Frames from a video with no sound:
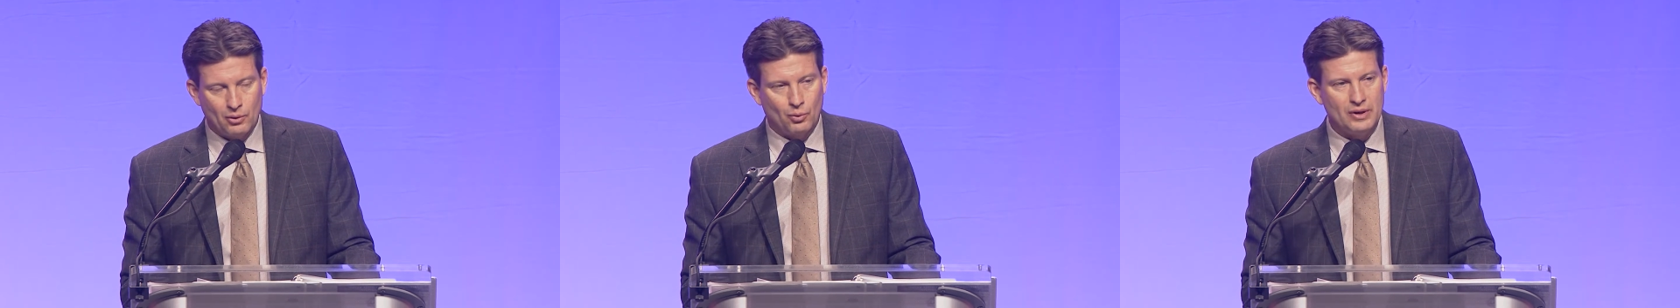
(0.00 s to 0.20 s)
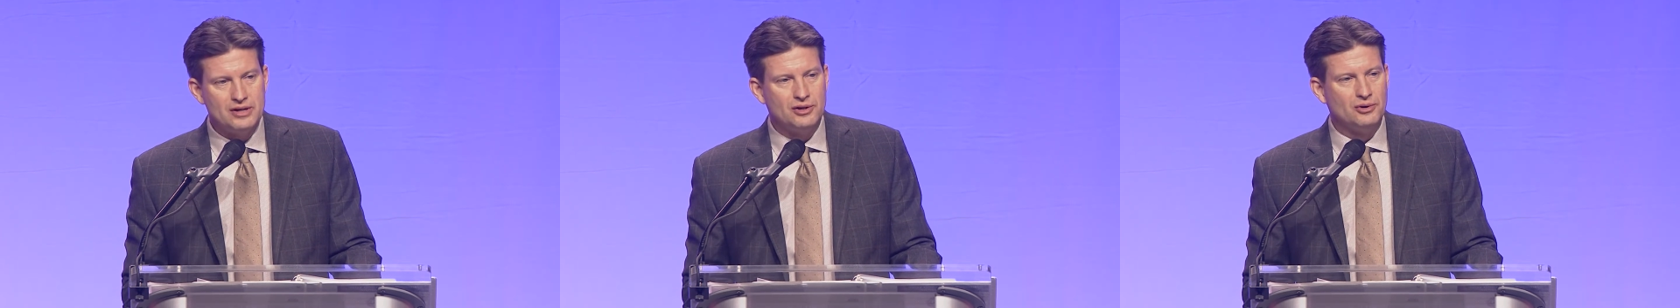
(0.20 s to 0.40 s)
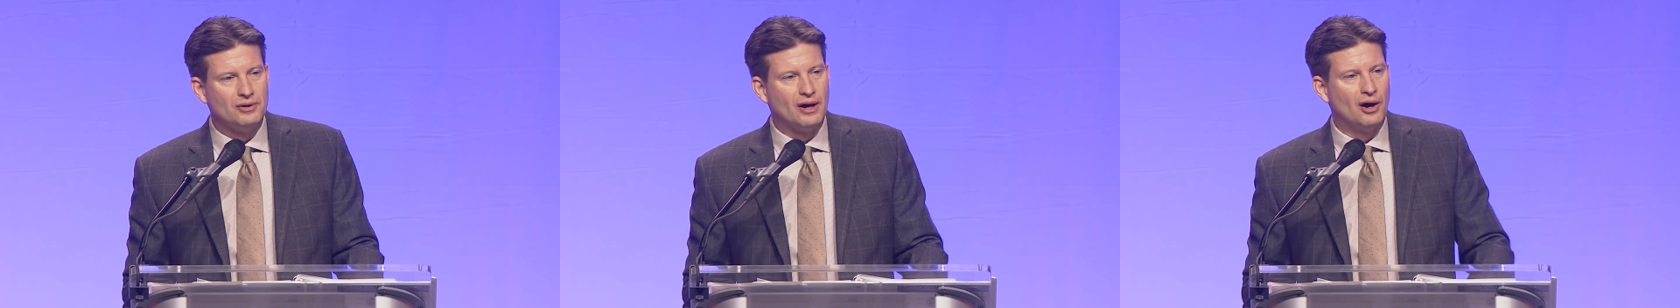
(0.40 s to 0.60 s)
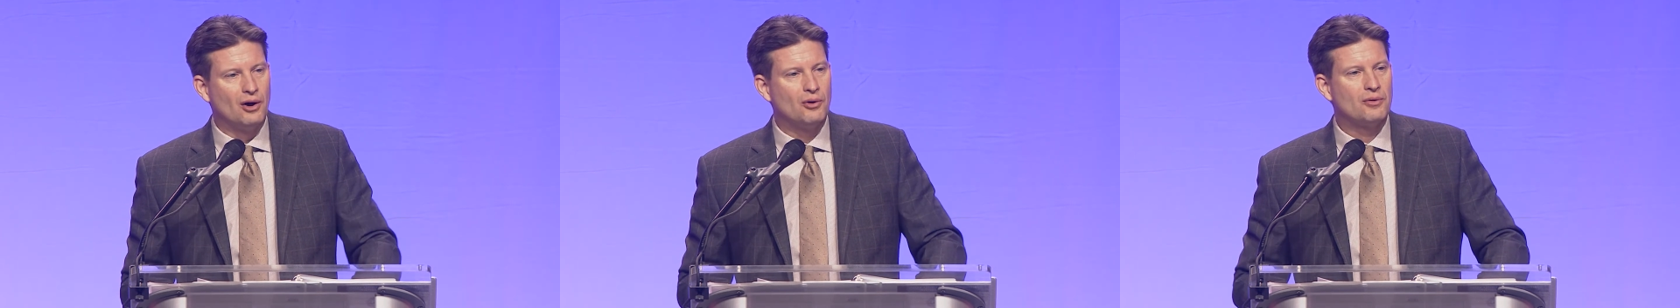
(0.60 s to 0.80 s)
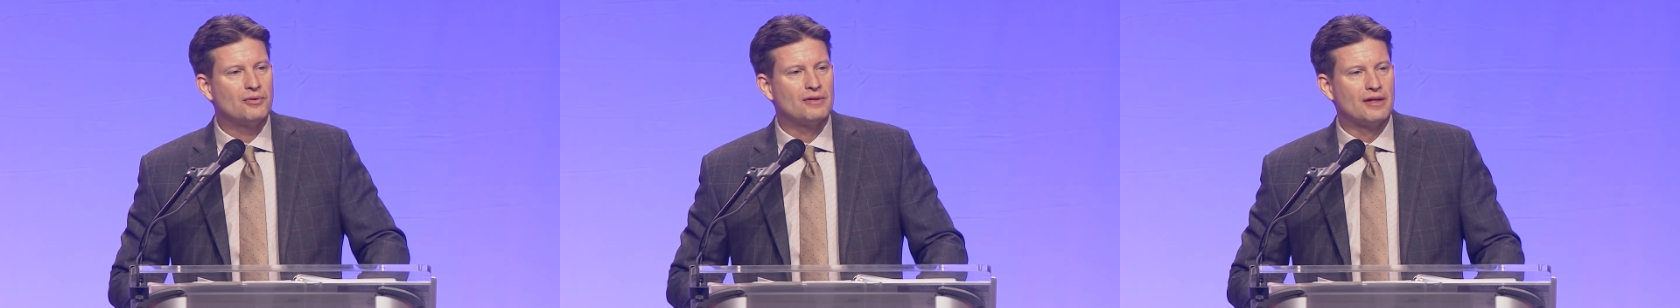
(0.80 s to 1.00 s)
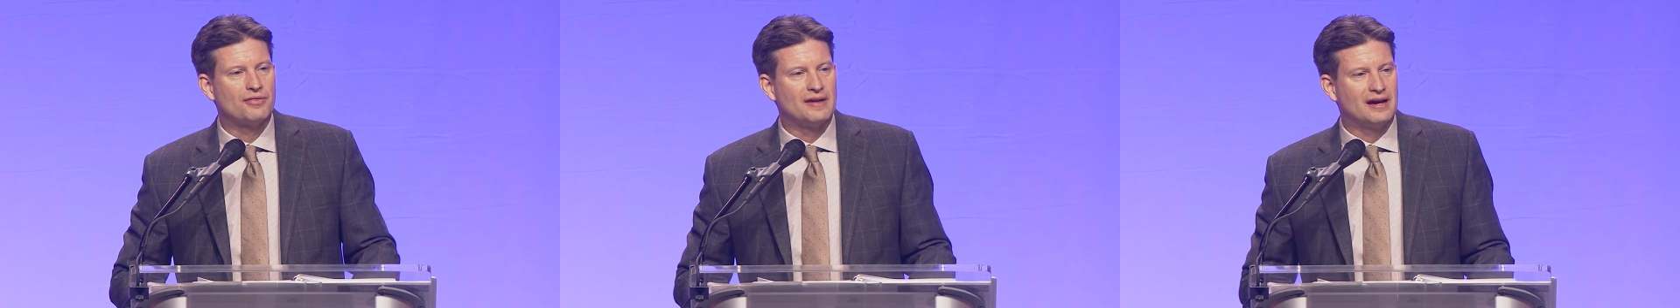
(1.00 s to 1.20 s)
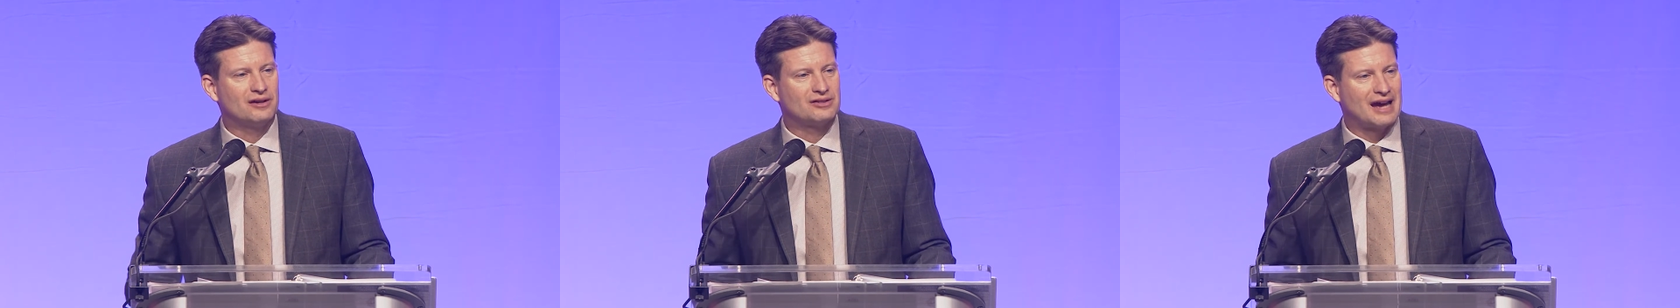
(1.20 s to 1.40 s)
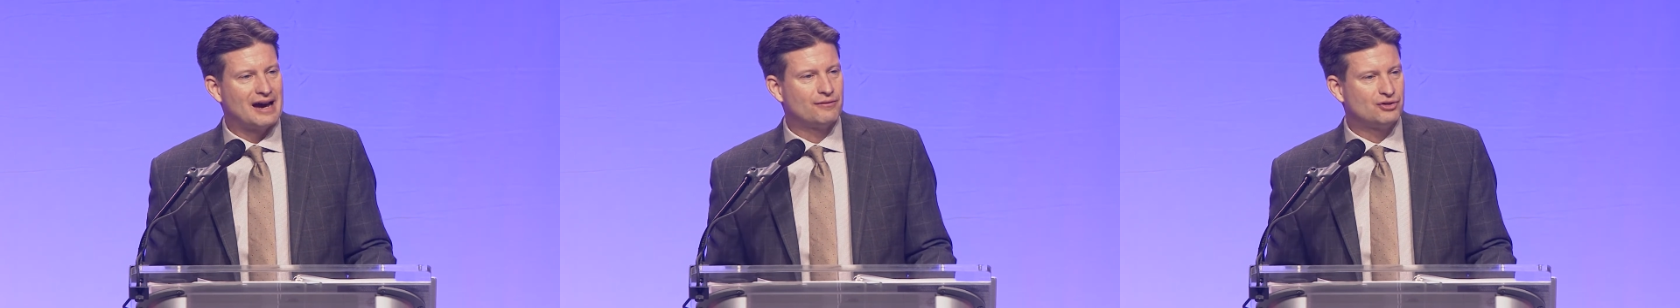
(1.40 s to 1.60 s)
we do know that
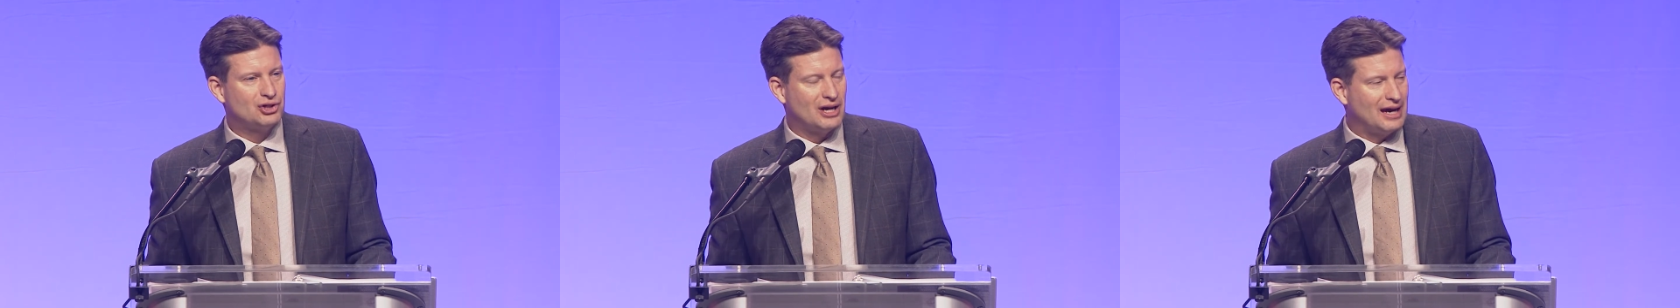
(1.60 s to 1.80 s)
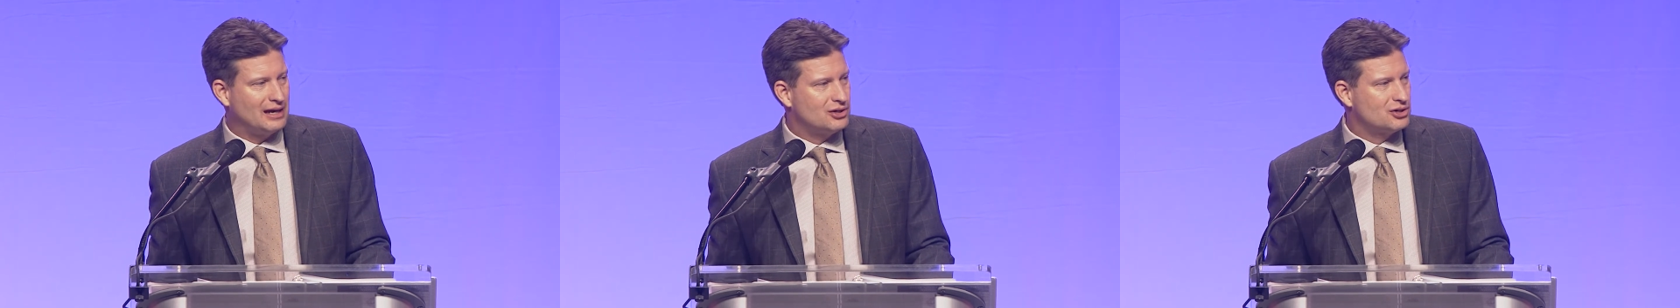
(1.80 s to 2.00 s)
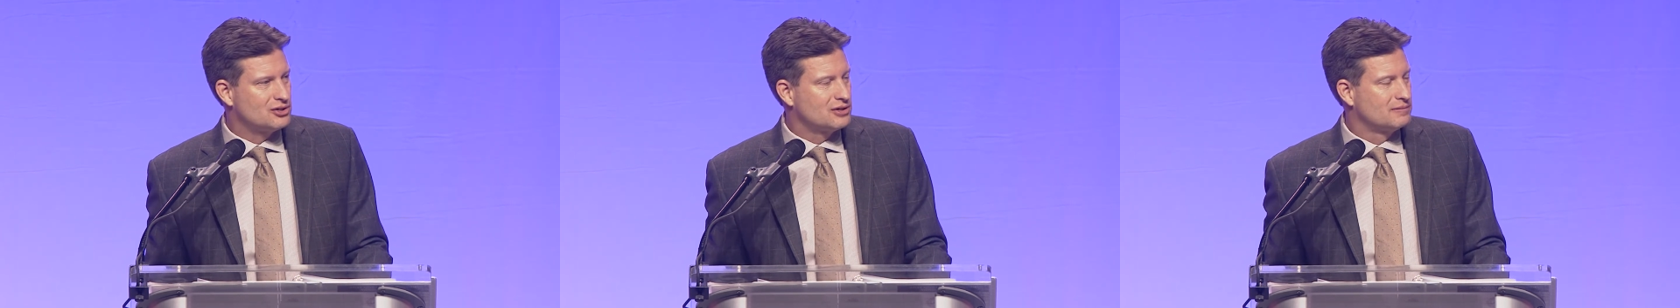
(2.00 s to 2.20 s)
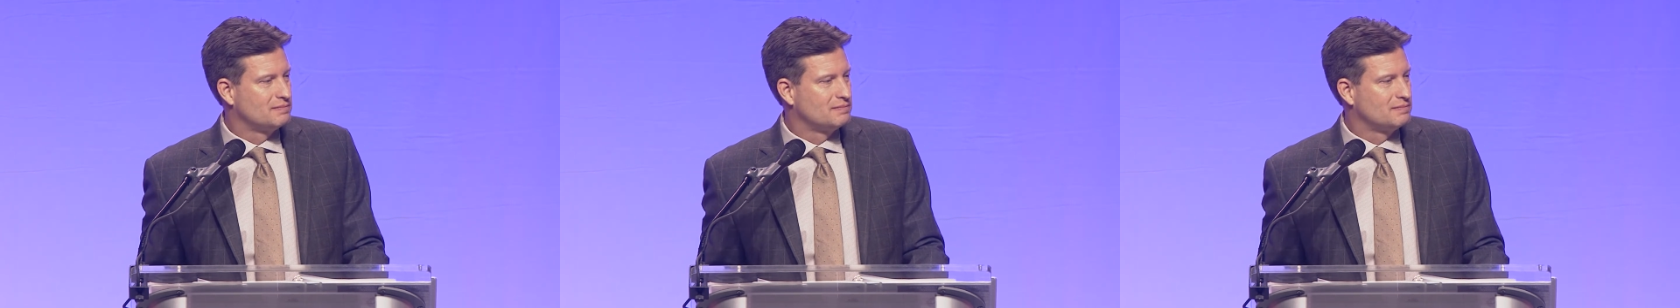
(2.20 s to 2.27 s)
things have changed.